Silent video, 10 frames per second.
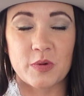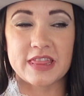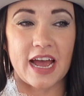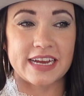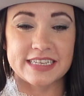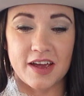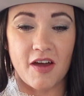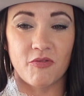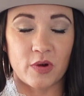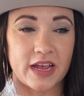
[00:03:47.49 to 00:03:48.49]
it with the idea
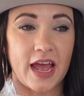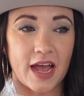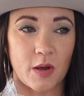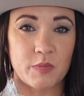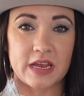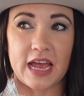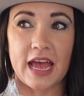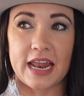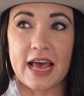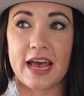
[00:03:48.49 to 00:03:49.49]
of wanting a hat company. I
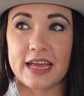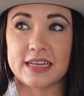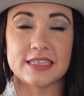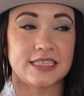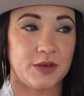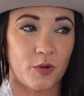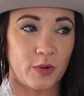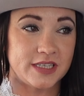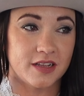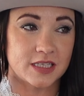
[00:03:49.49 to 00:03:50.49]
had zero
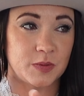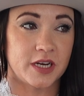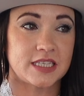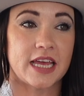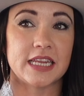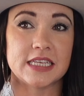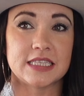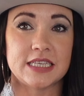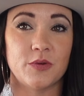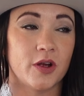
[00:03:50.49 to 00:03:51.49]
retail experience and
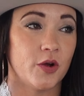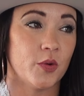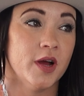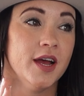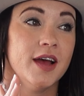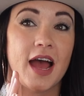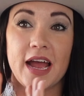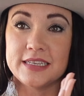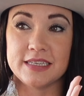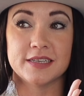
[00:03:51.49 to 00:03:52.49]
zero
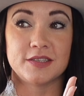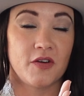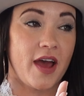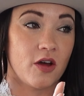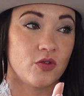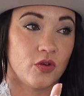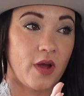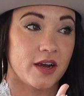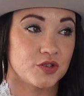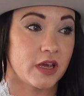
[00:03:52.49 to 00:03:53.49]
ideas of how to
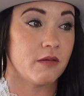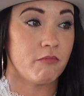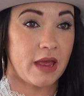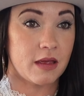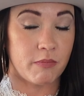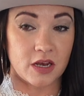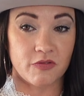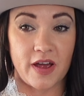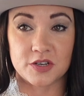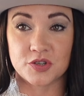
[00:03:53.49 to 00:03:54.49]
actually
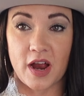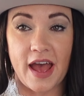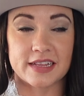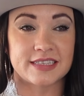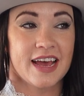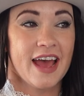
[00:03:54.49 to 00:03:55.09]
manufacture hats.